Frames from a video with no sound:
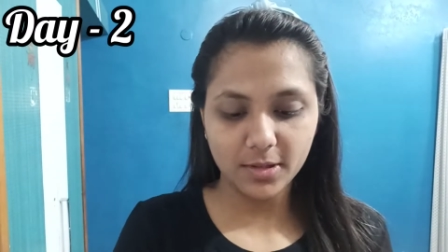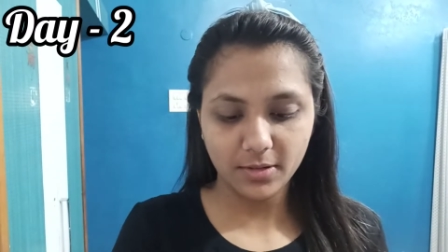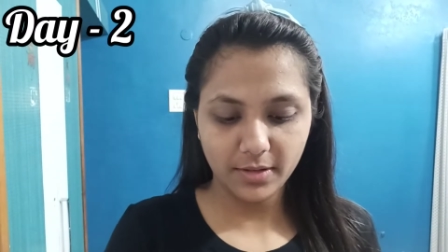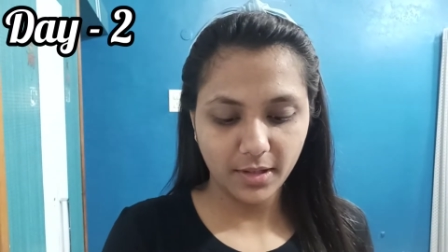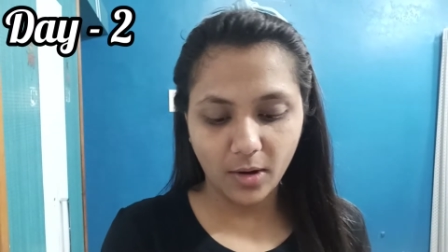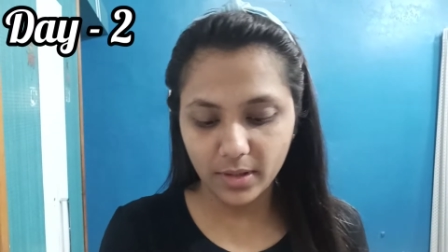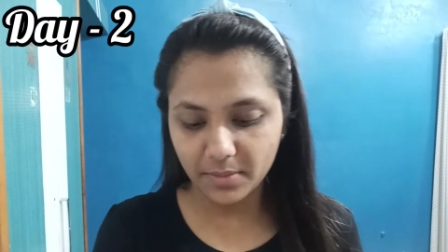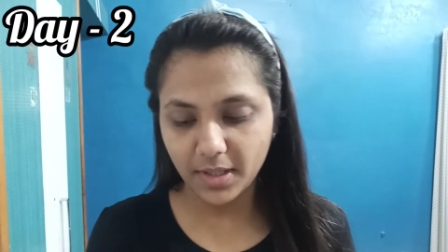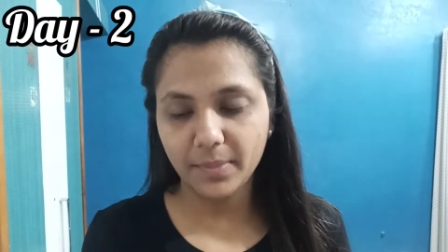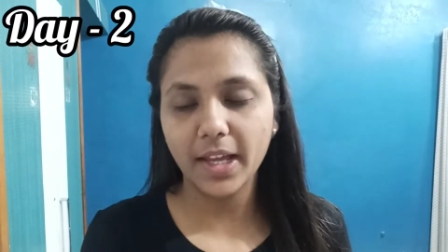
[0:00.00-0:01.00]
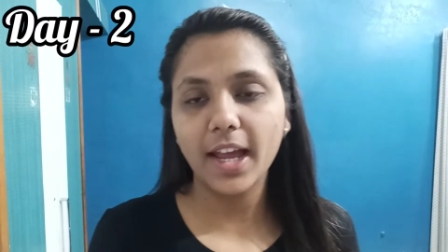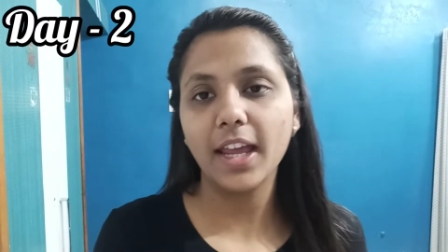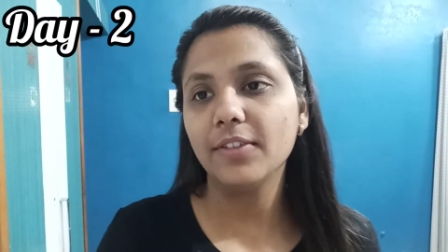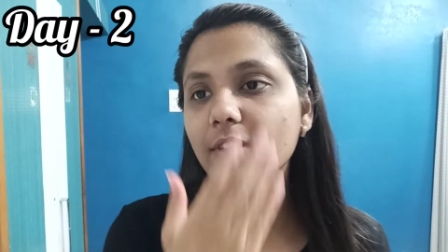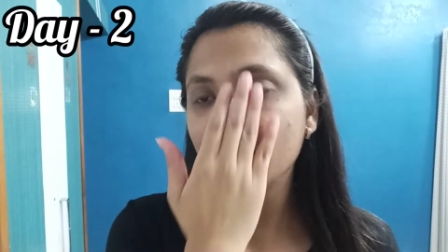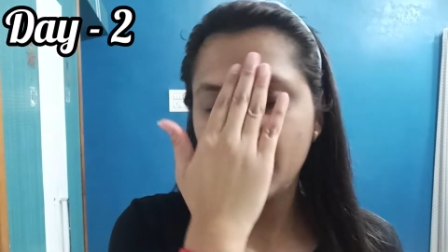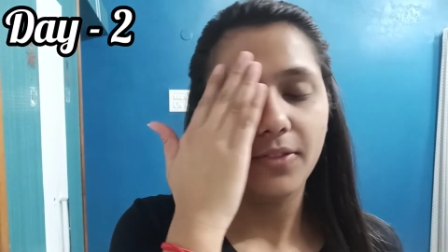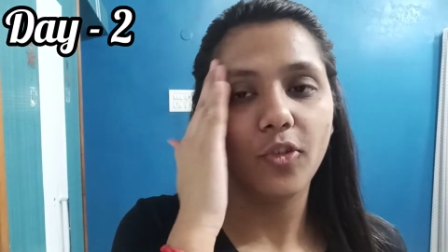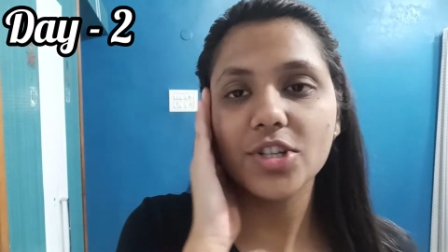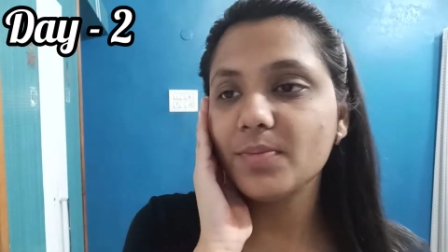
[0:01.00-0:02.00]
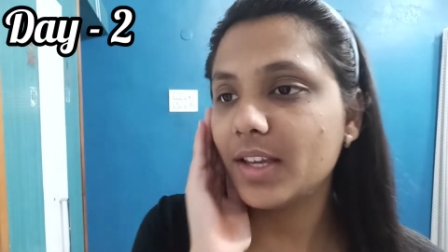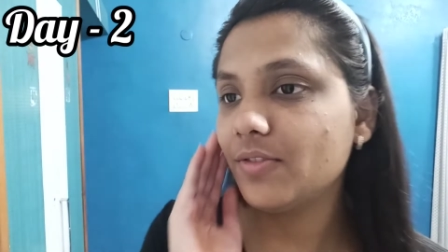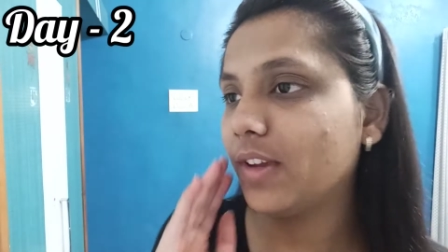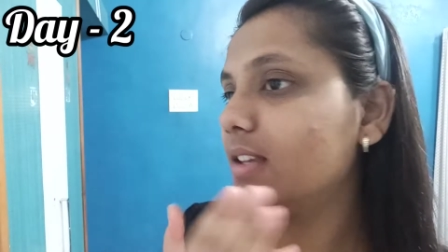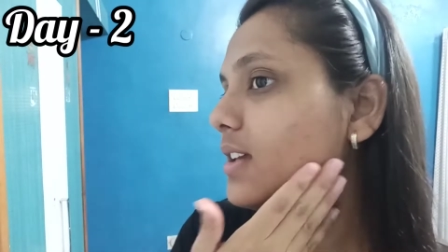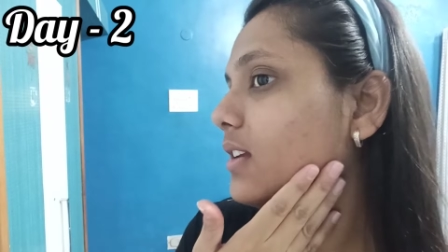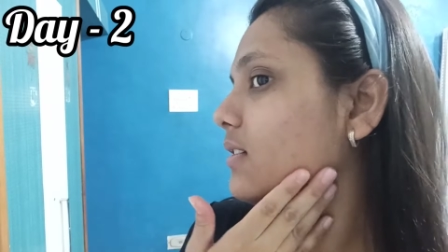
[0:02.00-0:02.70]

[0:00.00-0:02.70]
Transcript: So now let me apply. I have washed my face and